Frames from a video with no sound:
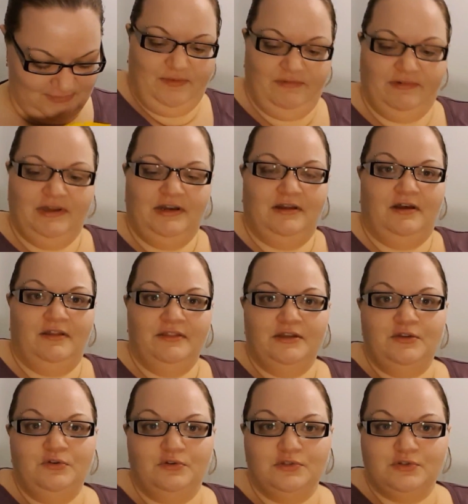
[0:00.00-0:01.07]
We've got all the
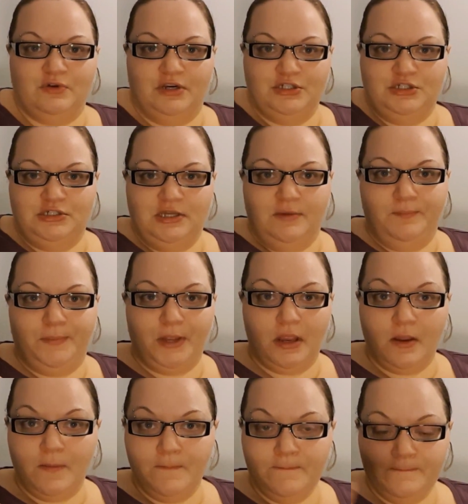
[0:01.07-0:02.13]
noodles crushed up.
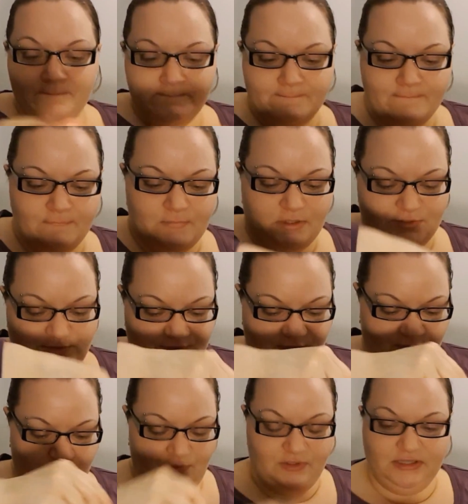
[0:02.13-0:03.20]

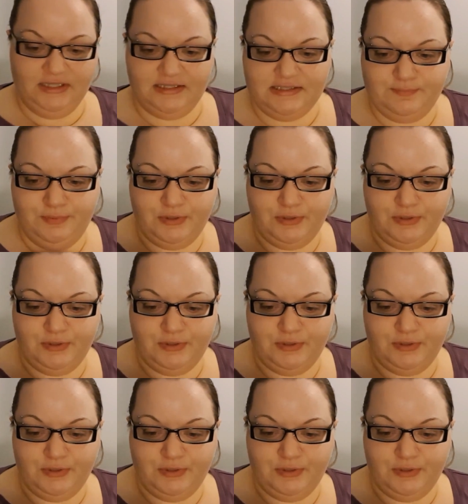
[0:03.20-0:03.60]
So let's